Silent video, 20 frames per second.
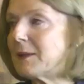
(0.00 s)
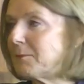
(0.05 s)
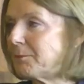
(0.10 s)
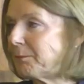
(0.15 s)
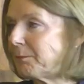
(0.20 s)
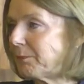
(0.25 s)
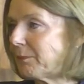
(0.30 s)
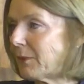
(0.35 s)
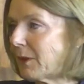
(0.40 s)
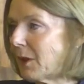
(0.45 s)
we
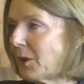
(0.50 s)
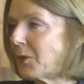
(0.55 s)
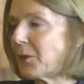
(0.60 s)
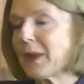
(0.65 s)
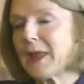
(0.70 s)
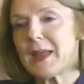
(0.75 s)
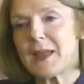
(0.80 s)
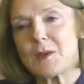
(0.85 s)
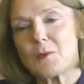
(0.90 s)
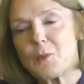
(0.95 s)
break.
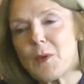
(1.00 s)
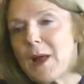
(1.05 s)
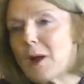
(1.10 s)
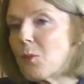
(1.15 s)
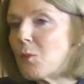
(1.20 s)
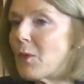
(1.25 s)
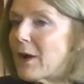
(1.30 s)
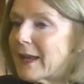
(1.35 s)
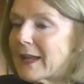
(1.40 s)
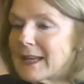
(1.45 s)
Okay.
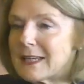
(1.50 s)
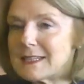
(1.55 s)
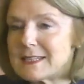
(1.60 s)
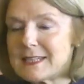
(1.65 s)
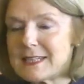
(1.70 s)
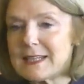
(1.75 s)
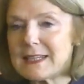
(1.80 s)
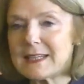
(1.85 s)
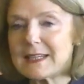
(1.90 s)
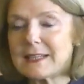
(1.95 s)
Well, one
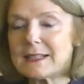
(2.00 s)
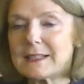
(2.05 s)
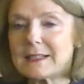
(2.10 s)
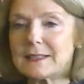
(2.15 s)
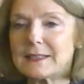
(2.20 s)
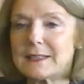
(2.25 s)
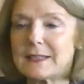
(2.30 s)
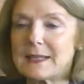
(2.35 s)
idea